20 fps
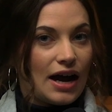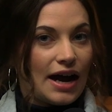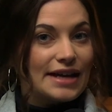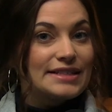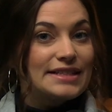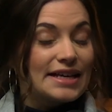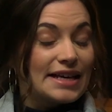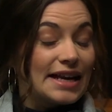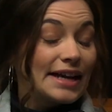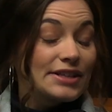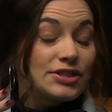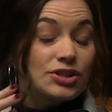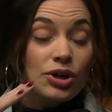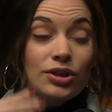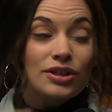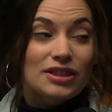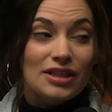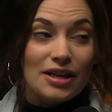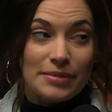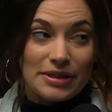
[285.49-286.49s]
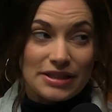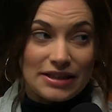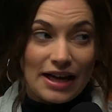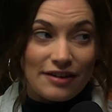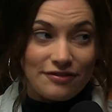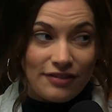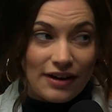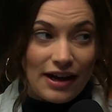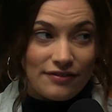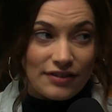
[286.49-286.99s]
I did. I took them at
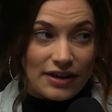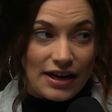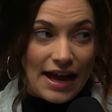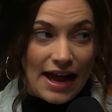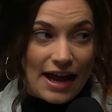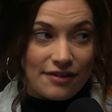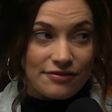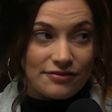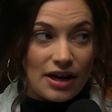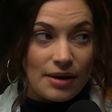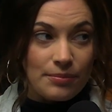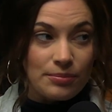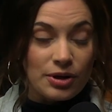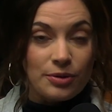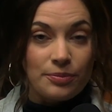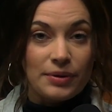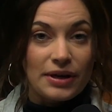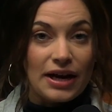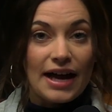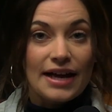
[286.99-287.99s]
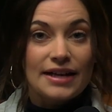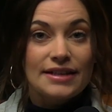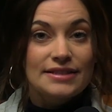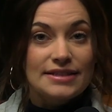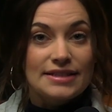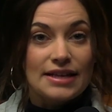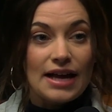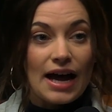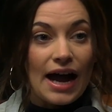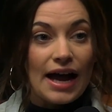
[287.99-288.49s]
that 5.5 number, but
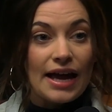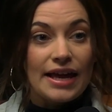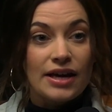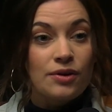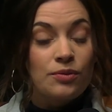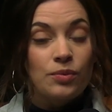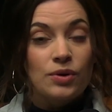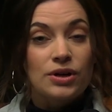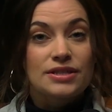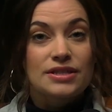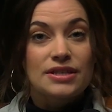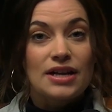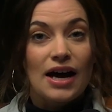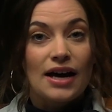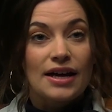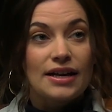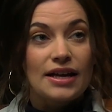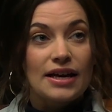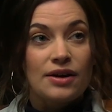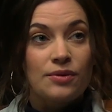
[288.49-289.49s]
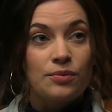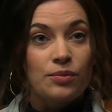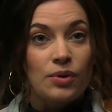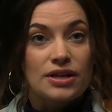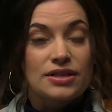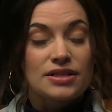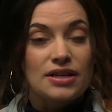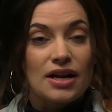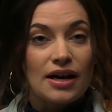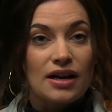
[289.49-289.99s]
it
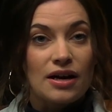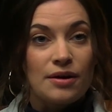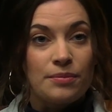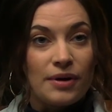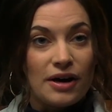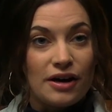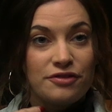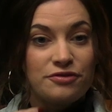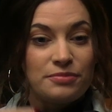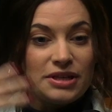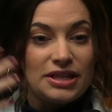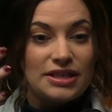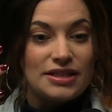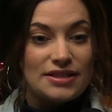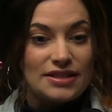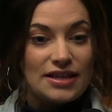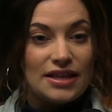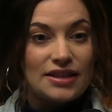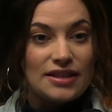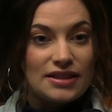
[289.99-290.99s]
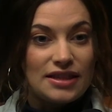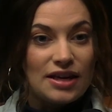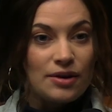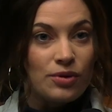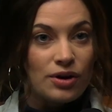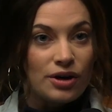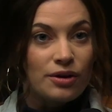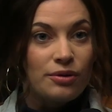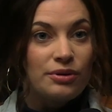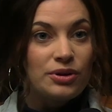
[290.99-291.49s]
was not above me to say that they
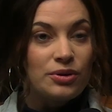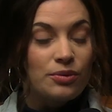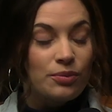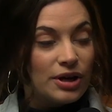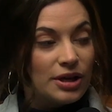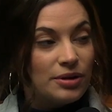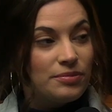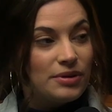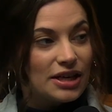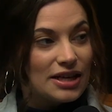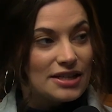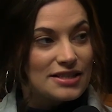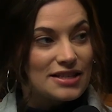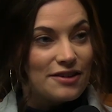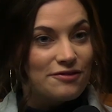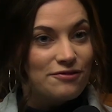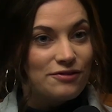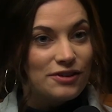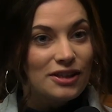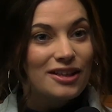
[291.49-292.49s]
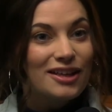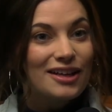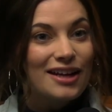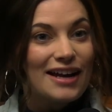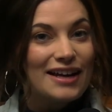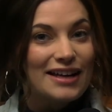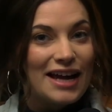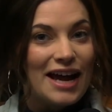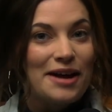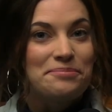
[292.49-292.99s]
weren't going to win, because I feel like
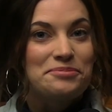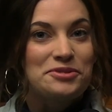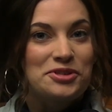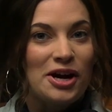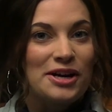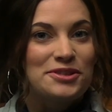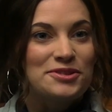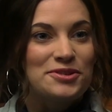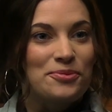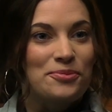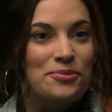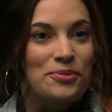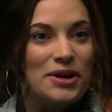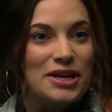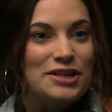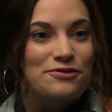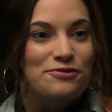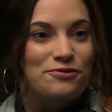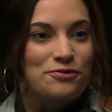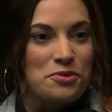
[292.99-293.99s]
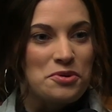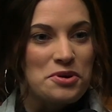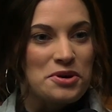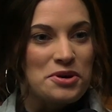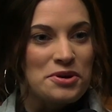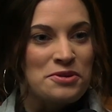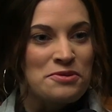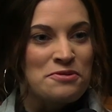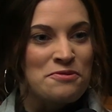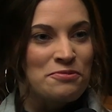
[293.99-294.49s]
I kept trying to wait
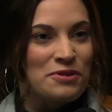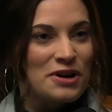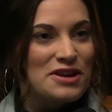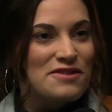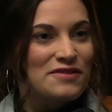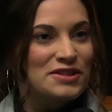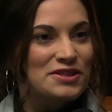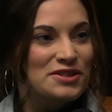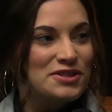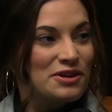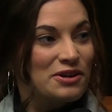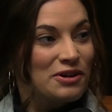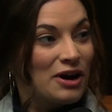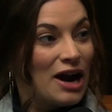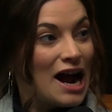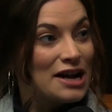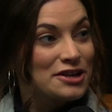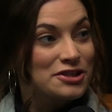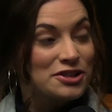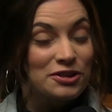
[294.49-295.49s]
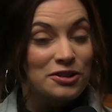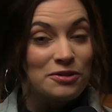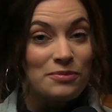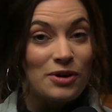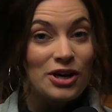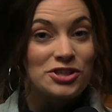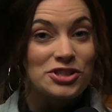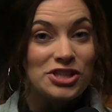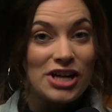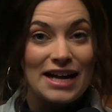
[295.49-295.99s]
for the Ravens to crash, and
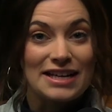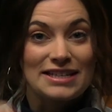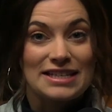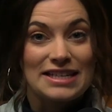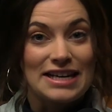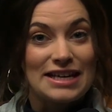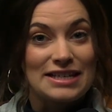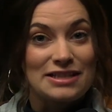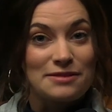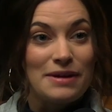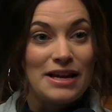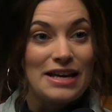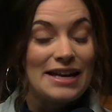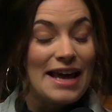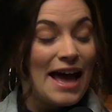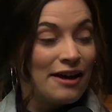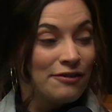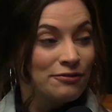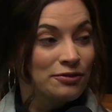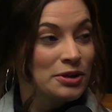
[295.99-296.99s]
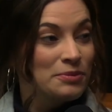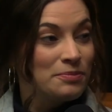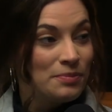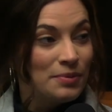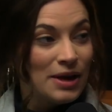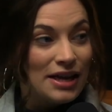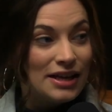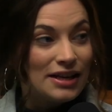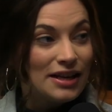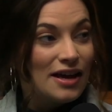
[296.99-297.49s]
Lamar Jackson has made every
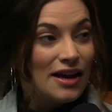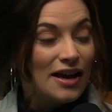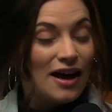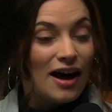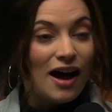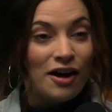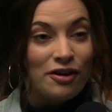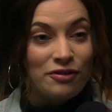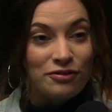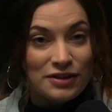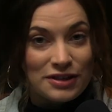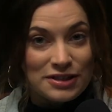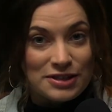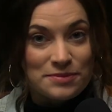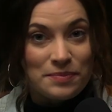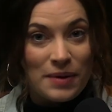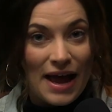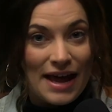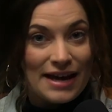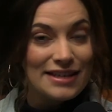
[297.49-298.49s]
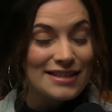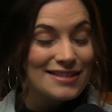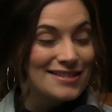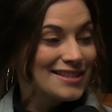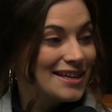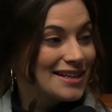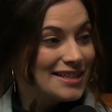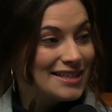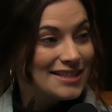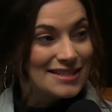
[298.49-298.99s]
bit of his
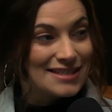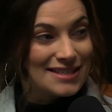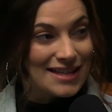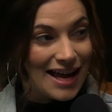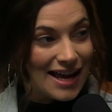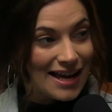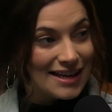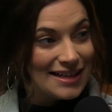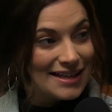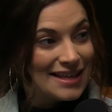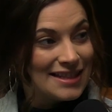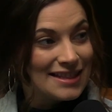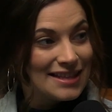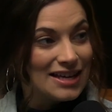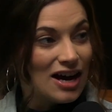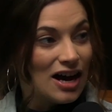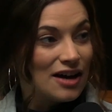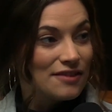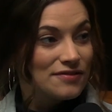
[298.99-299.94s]
pennies that he signed in the